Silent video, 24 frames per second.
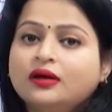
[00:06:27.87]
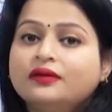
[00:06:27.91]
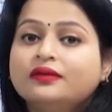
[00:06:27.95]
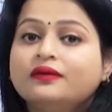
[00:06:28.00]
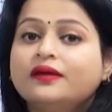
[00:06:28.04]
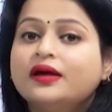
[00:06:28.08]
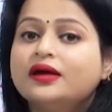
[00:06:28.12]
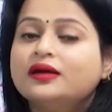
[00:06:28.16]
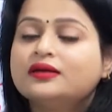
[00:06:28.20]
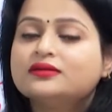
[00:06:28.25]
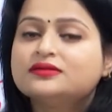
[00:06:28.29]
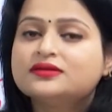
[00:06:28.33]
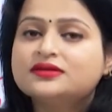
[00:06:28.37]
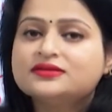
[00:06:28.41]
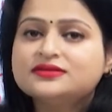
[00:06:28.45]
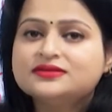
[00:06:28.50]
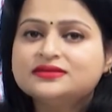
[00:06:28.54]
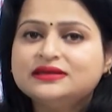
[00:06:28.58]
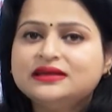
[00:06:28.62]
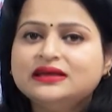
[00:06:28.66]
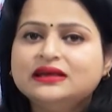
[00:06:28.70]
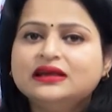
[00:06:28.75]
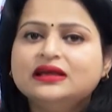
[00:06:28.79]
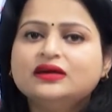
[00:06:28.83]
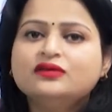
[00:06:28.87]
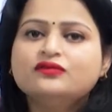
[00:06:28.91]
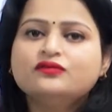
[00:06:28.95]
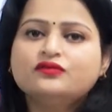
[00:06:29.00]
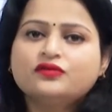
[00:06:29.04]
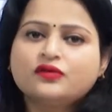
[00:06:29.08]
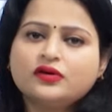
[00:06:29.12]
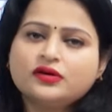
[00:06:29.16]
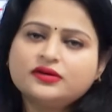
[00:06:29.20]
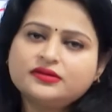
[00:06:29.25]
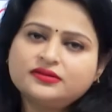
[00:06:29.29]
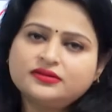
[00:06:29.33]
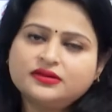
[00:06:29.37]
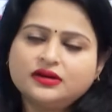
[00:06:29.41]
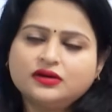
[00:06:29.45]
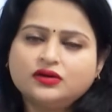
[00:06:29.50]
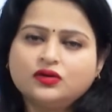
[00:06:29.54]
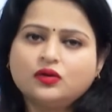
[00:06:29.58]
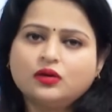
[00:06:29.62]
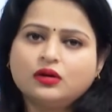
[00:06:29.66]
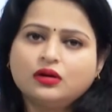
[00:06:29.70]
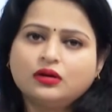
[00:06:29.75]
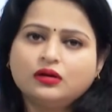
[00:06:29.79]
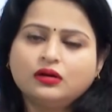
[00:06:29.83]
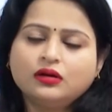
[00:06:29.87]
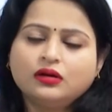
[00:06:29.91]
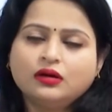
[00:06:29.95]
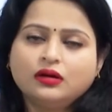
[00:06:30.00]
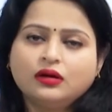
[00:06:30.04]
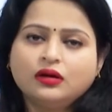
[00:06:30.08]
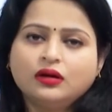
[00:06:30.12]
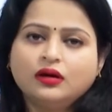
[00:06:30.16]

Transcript: There is a ceiling for set on.